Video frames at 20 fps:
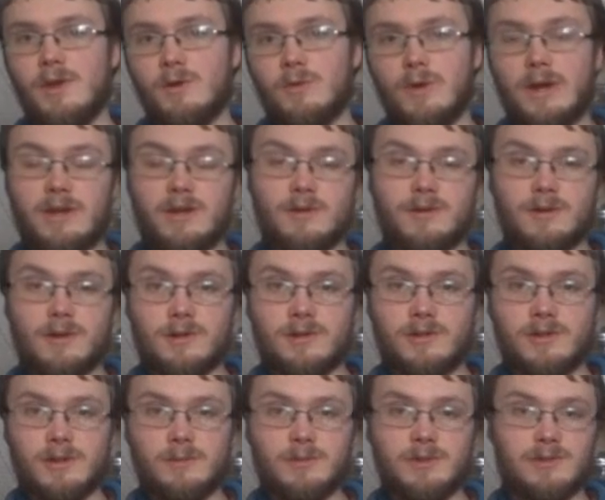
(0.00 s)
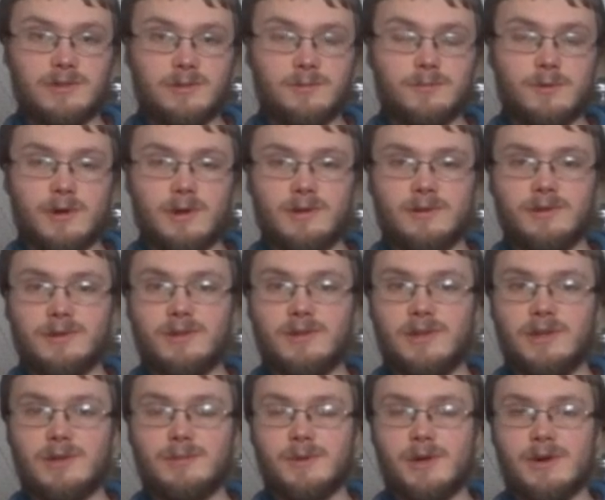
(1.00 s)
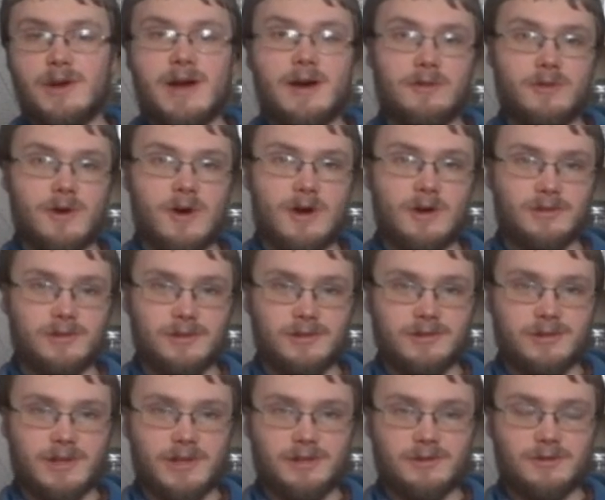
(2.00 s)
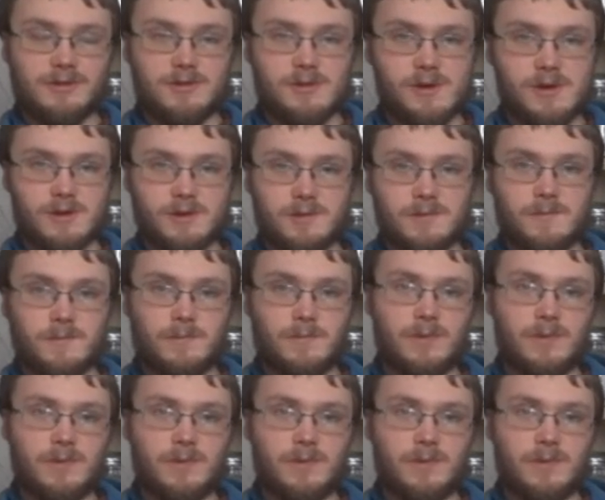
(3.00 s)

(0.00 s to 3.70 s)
When you cook them, it's important to think about how long they'll take to cook.